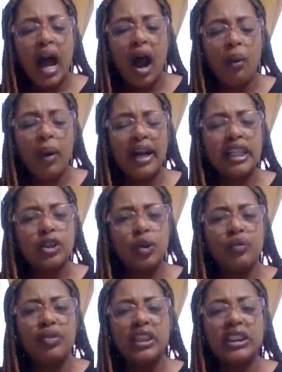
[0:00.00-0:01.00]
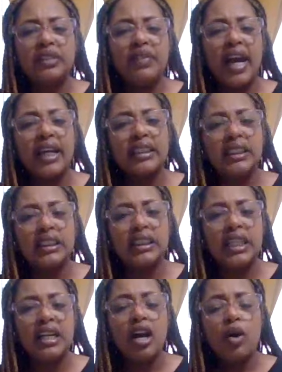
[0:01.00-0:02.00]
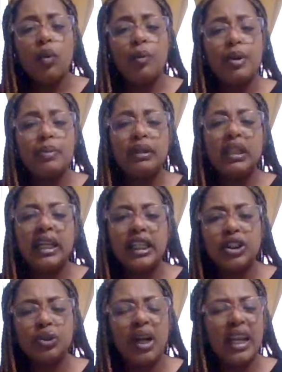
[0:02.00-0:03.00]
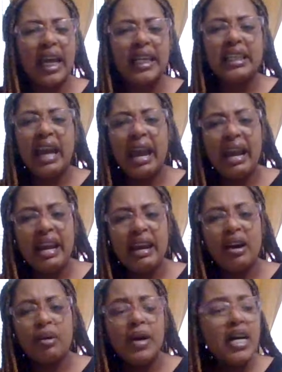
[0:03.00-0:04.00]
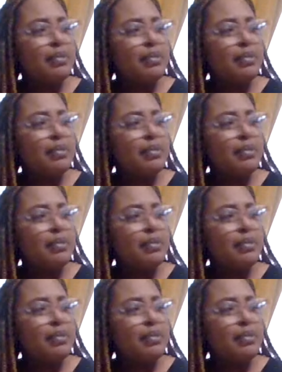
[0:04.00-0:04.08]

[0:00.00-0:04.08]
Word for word: All right, because your vision of ecstasy, when people look at you, they like, damn,